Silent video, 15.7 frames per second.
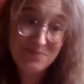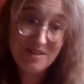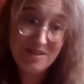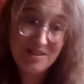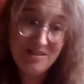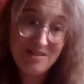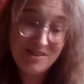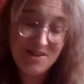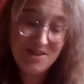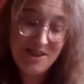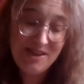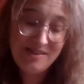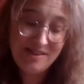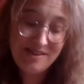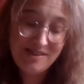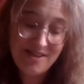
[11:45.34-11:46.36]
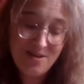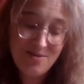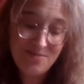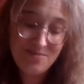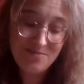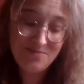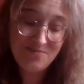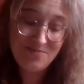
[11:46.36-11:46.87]
Because I think
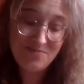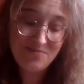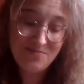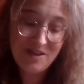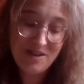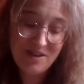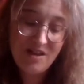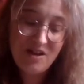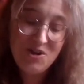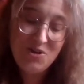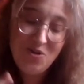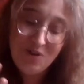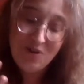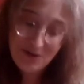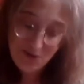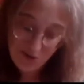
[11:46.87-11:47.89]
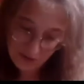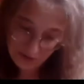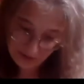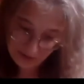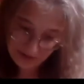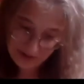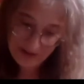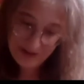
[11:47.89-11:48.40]
some, not
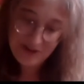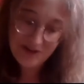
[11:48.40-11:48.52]
all,